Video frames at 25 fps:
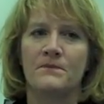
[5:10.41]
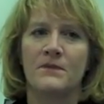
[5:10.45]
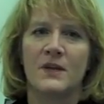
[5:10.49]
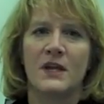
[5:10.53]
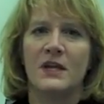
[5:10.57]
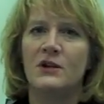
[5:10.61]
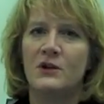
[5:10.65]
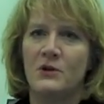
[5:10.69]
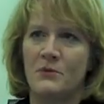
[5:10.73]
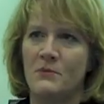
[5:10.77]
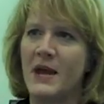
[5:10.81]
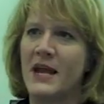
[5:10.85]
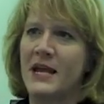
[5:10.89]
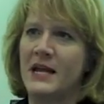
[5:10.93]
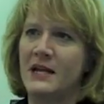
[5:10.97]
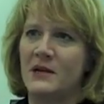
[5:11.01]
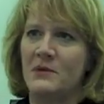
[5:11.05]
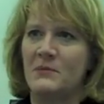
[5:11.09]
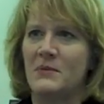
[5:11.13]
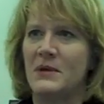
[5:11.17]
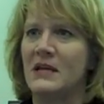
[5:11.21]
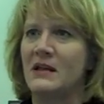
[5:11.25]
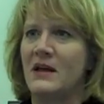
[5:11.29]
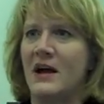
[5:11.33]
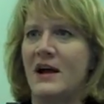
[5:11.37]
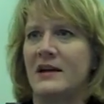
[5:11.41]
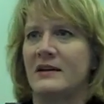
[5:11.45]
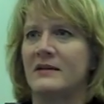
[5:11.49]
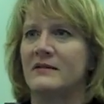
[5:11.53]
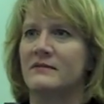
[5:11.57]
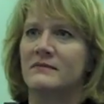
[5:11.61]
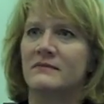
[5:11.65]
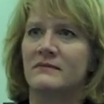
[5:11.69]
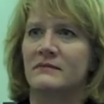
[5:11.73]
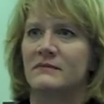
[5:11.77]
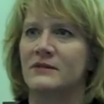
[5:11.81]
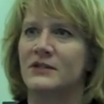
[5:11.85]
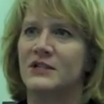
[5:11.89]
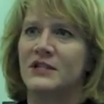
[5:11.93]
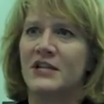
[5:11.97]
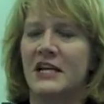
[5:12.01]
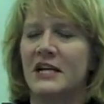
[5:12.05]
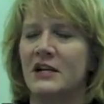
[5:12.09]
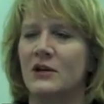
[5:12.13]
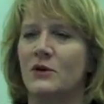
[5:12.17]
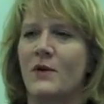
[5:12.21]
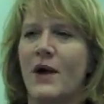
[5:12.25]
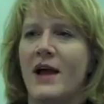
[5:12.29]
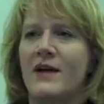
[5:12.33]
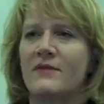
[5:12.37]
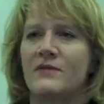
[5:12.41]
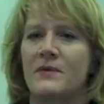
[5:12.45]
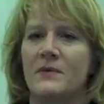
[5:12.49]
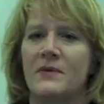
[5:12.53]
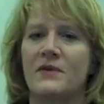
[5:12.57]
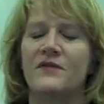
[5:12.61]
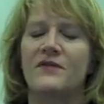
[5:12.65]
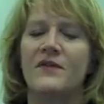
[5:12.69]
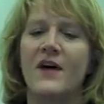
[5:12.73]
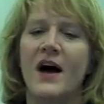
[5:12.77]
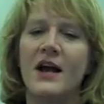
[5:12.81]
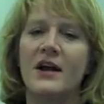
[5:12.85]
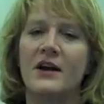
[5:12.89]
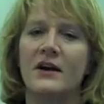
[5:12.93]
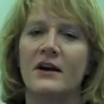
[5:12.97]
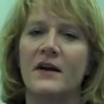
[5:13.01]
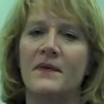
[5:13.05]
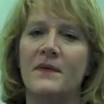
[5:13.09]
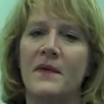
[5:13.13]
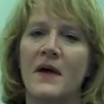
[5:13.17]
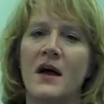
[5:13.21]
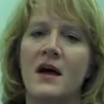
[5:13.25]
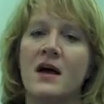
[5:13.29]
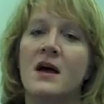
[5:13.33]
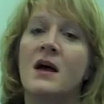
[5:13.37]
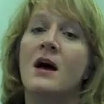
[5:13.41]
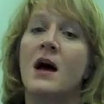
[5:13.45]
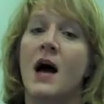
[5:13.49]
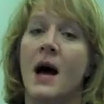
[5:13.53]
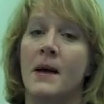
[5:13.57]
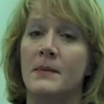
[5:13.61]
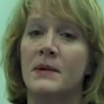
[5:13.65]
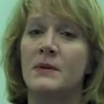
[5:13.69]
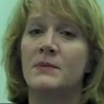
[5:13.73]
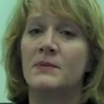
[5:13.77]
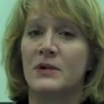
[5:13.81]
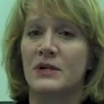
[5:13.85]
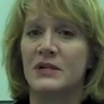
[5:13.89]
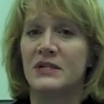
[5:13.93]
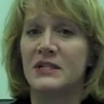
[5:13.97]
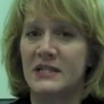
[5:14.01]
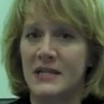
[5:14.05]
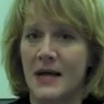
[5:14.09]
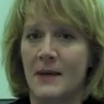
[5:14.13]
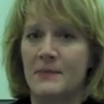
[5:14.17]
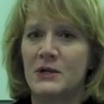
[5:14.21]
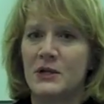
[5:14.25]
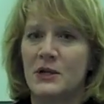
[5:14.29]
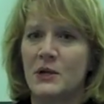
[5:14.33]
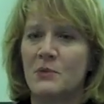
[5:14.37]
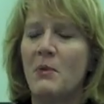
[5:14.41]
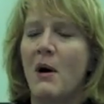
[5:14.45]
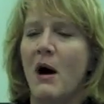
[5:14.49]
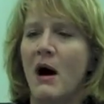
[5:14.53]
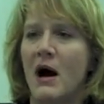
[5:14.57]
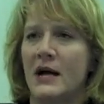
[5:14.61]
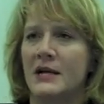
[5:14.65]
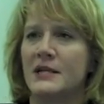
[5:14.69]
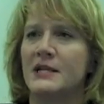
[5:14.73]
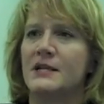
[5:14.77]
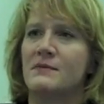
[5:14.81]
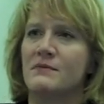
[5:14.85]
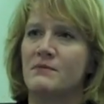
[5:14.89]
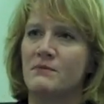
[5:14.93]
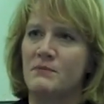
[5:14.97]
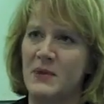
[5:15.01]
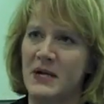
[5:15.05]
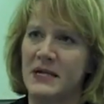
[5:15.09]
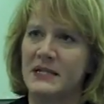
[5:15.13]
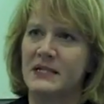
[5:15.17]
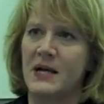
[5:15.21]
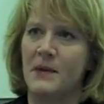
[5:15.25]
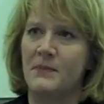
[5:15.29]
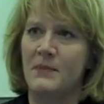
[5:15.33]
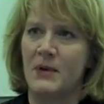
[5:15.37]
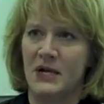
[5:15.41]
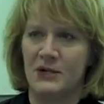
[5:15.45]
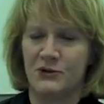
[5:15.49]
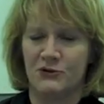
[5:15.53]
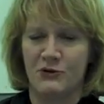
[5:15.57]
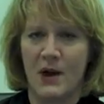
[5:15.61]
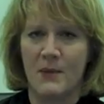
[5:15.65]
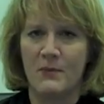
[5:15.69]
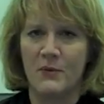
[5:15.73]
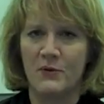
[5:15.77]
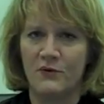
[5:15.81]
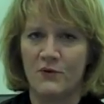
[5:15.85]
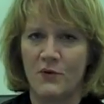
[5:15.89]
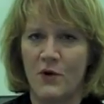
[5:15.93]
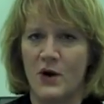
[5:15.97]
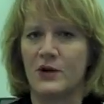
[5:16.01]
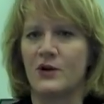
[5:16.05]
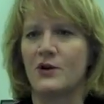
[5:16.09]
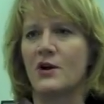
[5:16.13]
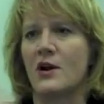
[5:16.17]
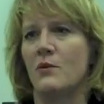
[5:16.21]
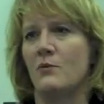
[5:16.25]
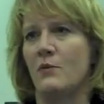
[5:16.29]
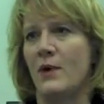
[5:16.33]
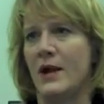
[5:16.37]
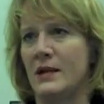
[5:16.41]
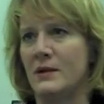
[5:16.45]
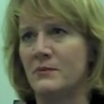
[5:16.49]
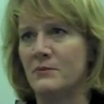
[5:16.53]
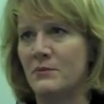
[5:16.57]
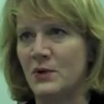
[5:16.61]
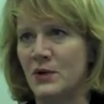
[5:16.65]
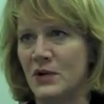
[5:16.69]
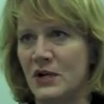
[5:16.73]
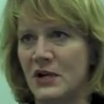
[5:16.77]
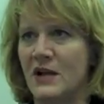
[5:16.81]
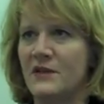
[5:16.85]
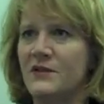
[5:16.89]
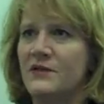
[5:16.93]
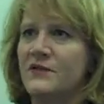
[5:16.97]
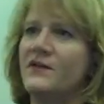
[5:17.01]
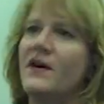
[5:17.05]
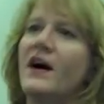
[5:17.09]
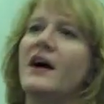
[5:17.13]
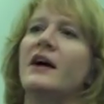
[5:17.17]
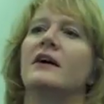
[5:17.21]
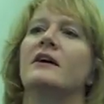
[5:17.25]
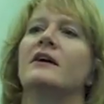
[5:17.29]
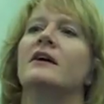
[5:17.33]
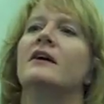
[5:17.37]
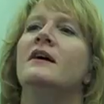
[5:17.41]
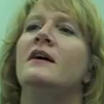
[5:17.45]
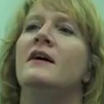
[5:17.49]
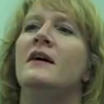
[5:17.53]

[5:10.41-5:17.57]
you know, making a beeline to get away from the fire, and the hummingbird stopped at the pond and picked up a drop of water and went and put it on the fire